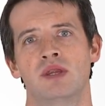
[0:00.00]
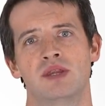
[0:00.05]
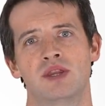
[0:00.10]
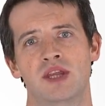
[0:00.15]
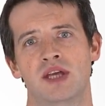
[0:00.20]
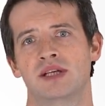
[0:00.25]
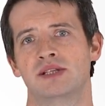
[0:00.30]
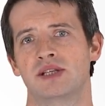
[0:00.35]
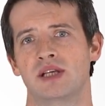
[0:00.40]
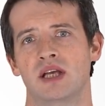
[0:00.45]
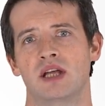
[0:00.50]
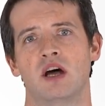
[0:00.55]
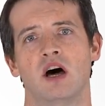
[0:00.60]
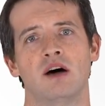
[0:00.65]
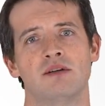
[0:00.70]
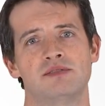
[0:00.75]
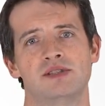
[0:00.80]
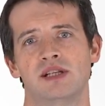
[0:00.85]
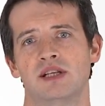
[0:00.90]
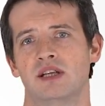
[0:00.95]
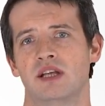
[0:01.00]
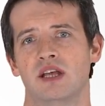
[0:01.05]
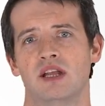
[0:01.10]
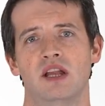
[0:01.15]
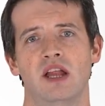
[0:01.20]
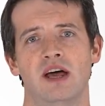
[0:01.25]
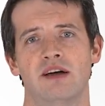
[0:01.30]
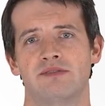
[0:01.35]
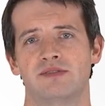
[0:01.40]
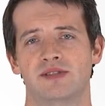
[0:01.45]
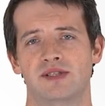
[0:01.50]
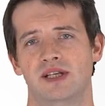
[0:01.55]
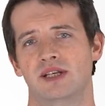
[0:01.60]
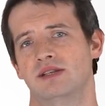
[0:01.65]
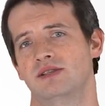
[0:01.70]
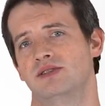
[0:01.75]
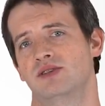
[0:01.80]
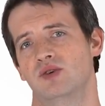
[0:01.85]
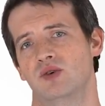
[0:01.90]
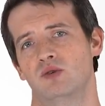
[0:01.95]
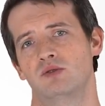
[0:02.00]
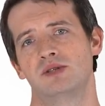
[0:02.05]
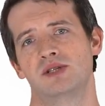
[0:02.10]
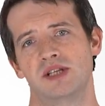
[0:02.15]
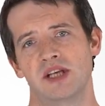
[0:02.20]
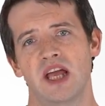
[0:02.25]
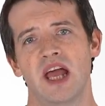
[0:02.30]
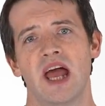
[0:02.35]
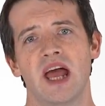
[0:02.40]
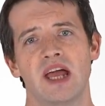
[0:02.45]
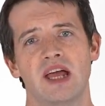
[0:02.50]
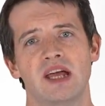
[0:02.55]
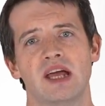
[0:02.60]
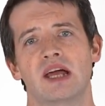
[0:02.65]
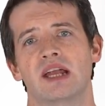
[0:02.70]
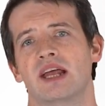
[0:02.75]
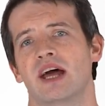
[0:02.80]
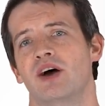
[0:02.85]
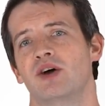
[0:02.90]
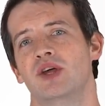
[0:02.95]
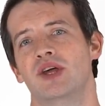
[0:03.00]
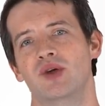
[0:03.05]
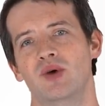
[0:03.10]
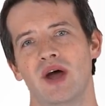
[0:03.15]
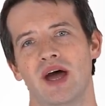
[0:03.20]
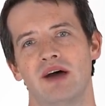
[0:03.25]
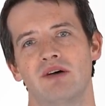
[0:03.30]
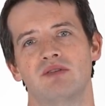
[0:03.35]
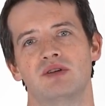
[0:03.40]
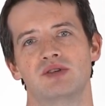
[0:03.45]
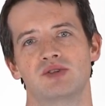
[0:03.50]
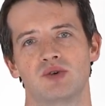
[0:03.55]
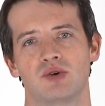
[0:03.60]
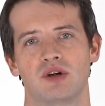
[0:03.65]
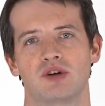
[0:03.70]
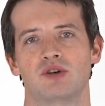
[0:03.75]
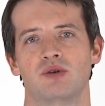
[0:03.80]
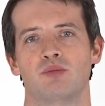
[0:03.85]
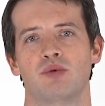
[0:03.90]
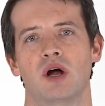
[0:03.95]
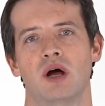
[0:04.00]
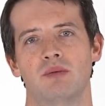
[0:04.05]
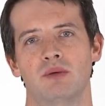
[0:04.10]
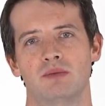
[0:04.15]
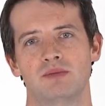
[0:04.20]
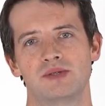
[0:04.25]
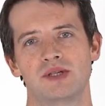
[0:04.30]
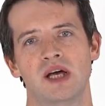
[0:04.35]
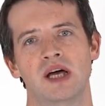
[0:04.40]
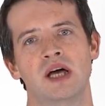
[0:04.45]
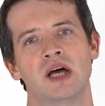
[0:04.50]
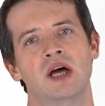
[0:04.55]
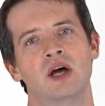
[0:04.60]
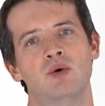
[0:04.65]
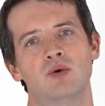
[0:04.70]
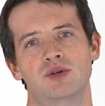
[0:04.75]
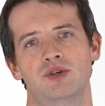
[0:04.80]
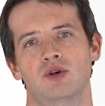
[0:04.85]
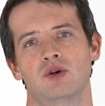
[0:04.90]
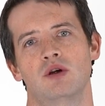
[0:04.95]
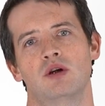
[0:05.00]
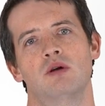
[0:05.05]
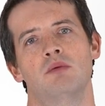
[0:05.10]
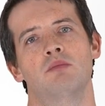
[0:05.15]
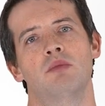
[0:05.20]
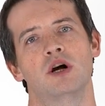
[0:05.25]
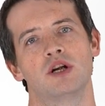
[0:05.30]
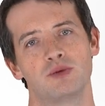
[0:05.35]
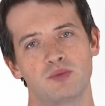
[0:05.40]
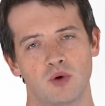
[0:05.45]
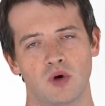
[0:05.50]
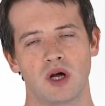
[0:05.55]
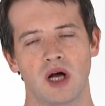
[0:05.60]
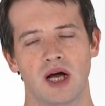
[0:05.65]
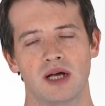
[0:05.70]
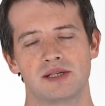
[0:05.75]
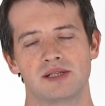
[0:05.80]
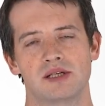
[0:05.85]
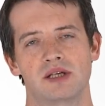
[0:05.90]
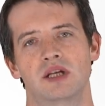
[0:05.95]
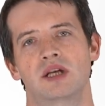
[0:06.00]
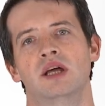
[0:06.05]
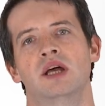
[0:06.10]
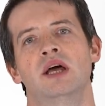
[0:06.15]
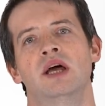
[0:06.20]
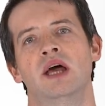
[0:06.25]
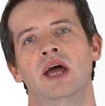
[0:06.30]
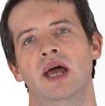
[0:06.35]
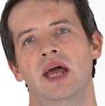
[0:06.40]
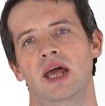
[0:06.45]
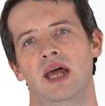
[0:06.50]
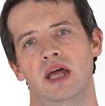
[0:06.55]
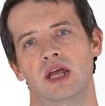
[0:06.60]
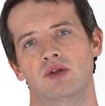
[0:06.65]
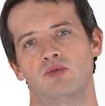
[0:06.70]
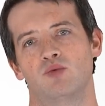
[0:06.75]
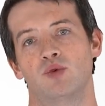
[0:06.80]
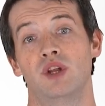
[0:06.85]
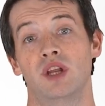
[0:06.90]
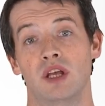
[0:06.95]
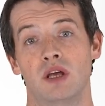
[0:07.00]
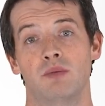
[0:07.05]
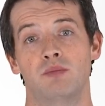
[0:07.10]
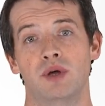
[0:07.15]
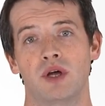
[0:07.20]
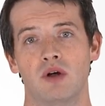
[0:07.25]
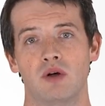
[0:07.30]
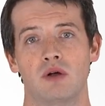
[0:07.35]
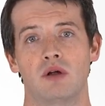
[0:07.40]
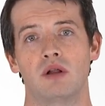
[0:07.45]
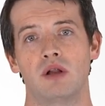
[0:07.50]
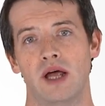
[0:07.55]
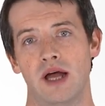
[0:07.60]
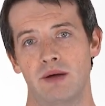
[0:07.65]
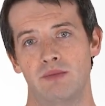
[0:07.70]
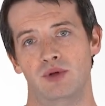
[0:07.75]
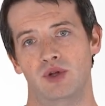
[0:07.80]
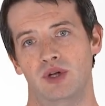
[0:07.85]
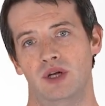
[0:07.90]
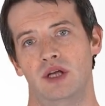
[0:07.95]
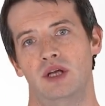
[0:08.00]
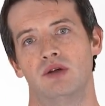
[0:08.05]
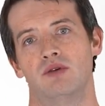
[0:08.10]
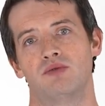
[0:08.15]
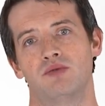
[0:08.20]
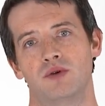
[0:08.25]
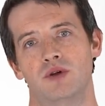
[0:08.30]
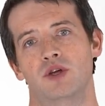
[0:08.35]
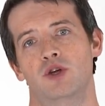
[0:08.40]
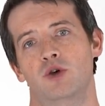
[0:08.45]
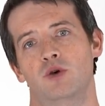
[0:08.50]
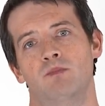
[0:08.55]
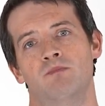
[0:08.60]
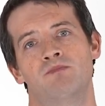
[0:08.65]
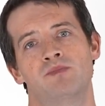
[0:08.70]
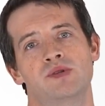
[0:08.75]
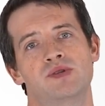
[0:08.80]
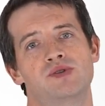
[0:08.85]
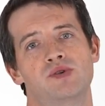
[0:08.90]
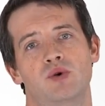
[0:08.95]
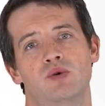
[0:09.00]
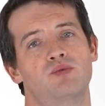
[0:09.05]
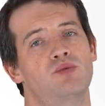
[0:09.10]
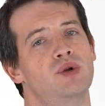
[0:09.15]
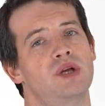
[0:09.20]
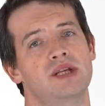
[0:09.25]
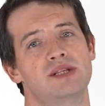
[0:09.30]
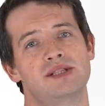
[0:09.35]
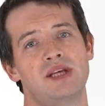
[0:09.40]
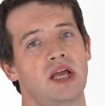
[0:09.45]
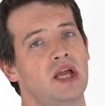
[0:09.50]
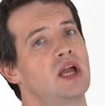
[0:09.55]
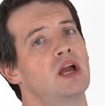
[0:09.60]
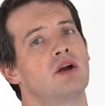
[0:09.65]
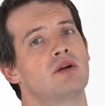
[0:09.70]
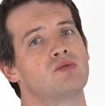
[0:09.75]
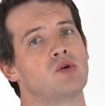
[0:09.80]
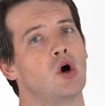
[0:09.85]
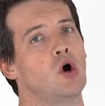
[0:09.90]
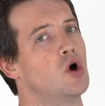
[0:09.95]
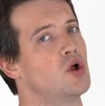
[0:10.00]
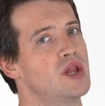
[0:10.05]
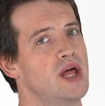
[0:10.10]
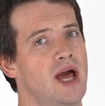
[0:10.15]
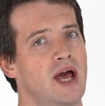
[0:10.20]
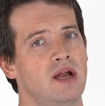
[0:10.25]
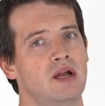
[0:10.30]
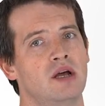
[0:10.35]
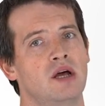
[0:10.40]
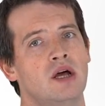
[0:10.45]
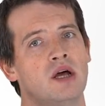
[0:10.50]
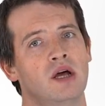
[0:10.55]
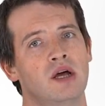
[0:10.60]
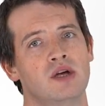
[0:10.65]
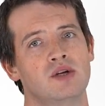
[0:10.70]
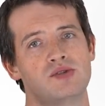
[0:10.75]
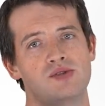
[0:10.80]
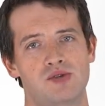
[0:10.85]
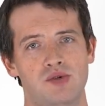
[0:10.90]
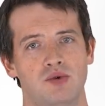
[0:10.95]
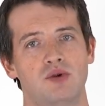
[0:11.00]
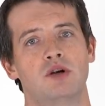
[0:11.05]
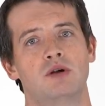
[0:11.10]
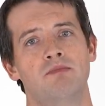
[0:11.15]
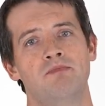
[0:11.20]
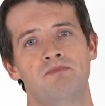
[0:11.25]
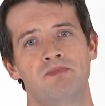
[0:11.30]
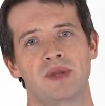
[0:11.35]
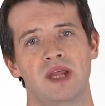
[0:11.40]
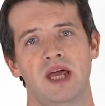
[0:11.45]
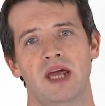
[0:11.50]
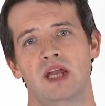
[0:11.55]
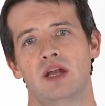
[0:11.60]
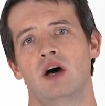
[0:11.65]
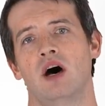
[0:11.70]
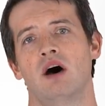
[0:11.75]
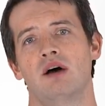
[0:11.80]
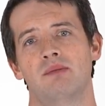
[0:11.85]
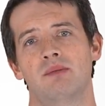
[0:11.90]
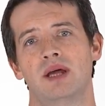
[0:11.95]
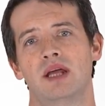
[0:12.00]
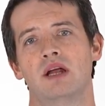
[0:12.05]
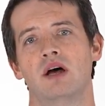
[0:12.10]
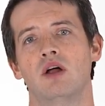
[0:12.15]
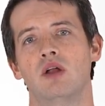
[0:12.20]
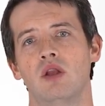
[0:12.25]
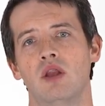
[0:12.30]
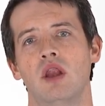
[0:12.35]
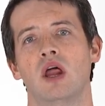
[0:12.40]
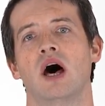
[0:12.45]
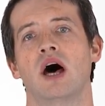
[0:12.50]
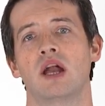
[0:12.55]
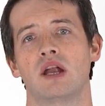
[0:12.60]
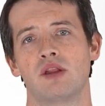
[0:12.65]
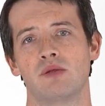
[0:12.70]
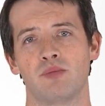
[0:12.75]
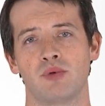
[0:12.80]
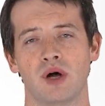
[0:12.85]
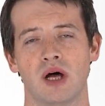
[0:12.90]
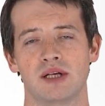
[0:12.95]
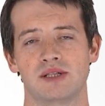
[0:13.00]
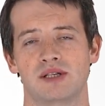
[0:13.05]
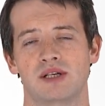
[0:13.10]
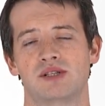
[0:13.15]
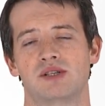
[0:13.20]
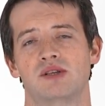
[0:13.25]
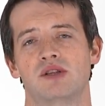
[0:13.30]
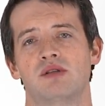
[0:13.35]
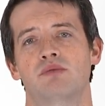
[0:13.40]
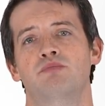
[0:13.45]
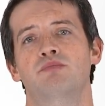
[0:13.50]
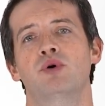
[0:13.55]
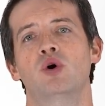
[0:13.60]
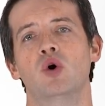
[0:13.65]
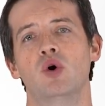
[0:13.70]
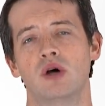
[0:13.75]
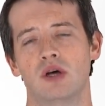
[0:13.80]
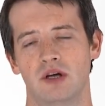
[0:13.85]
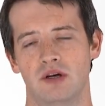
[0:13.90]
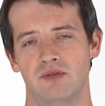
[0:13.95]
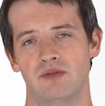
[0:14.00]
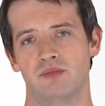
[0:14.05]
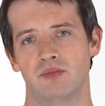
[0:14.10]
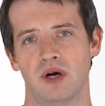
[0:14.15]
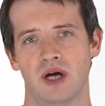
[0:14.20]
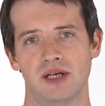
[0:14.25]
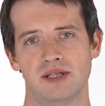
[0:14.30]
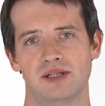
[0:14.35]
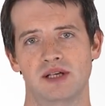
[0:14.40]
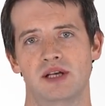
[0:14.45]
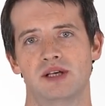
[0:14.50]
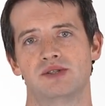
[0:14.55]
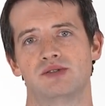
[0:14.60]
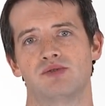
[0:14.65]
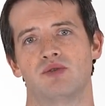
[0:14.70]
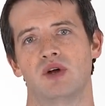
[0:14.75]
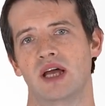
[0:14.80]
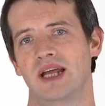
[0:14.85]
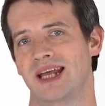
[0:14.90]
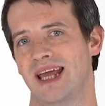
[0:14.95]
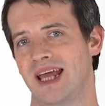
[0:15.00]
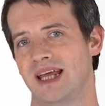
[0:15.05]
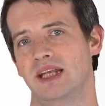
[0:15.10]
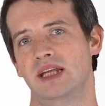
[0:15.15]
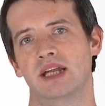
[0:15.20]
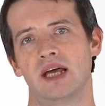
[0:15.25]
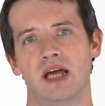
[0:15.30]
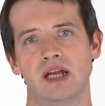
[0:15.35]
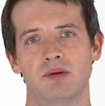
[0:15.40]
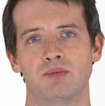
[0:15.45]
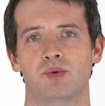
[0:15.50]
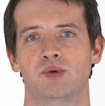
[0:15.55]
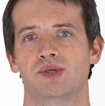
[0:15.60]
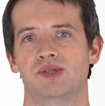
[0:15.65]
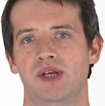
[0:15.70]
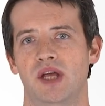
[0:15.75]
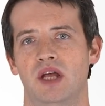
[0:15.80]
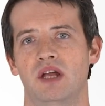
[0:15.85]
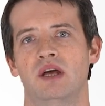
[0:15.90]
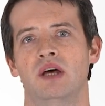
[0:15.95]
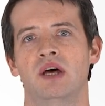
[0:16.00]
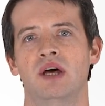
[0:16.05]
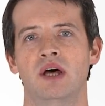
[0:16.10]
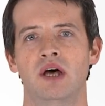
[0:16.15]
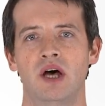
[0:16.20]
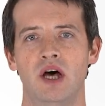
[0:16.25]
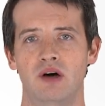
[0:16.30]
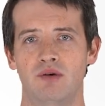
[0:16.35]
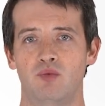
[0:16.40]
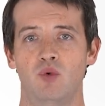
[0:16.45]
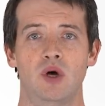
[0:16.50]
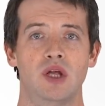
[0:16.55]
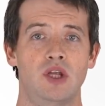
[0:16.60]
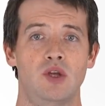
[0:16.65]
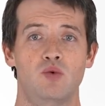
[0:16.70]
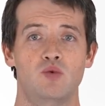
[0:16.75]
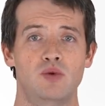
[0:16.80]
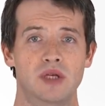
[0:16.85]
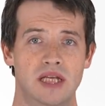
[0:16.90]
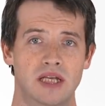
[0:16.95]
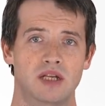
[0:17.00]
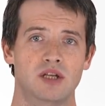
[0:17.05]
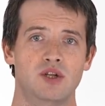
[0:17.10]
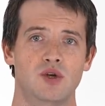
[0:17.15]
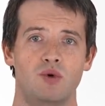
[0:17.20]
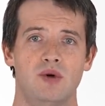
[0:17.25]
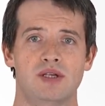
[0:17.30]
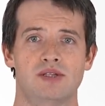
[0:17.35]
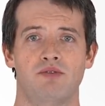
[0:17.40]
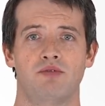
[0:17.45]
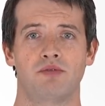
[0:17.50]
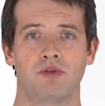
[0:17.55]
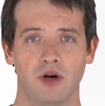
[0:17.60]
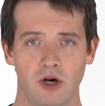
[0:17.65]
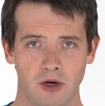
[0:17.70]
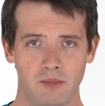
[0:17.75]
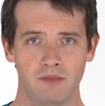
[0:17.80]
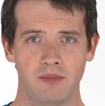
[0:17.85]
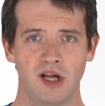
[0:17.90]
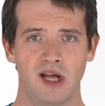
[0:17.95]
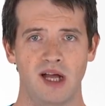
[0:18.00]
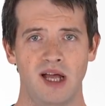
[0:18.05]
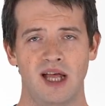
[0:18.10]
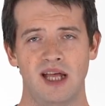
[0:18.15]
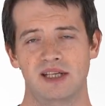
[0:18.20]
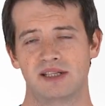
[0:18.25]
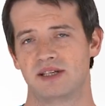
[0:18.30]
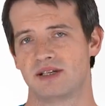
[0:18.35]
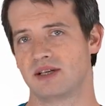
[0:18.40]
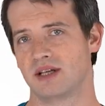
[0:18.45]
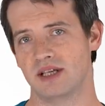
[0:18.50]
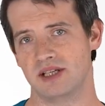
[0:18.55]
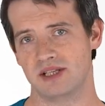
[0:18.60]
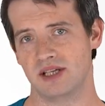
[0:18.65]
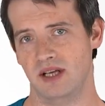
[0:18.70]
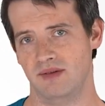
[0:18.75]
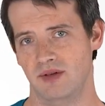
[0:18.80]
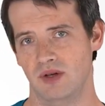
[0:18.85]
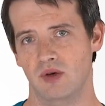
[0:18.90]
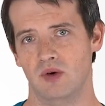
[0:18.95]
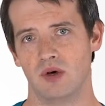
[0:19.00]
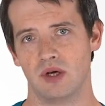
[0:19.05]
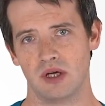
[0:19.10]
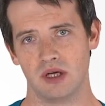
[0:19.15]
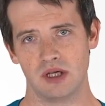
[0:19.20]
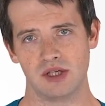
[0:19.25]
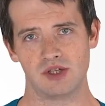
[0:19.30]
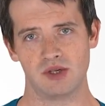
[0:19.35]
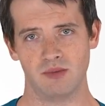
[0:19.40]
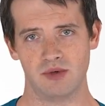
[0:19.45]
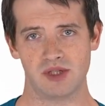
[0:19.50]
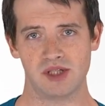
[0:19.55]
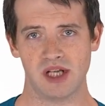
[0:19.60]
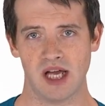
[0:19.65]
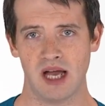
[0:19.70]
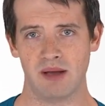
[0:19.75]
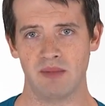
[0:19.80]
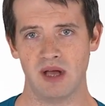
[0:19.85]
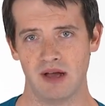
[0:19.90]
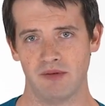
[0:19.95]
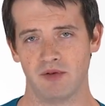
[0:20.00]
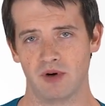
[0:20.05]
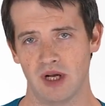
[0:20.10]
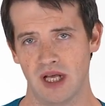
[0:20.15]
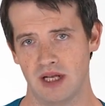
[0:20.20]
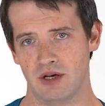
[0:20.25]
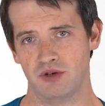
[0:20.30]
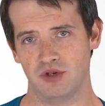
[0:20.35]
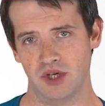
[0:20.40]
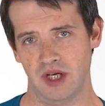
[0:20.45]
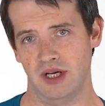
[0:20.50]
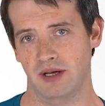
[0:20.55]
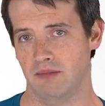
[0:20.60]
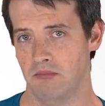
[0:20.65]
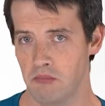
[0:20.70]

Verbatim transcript: things that often get left into C A, and now you have construction problems, which are much more costly and really a bigger liability for you. So if we can take care of all that sooner and automate a lot of the process, the bulk of the process, right, eighty, ninety percent of what you need to do as a firm, this is gonna save you so much time, effort, energy,